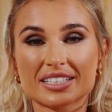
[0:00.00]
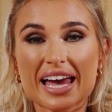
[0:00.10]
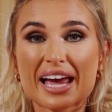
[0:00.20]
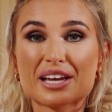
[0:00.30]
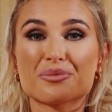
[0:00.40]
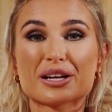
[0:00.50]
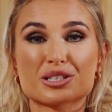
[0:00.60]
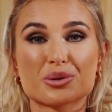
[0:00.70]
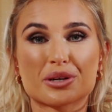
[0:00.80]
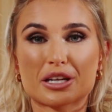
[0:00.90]
Today,
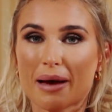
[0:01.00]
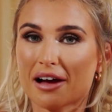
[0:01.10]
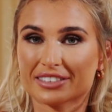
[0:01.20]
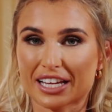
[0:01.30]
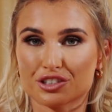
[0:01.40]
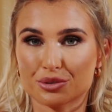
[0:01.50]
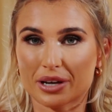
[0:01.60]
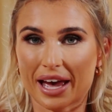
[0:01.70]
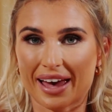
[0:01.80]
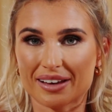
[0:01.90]
we're talking about
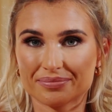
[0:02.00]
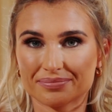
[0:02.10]
dental care.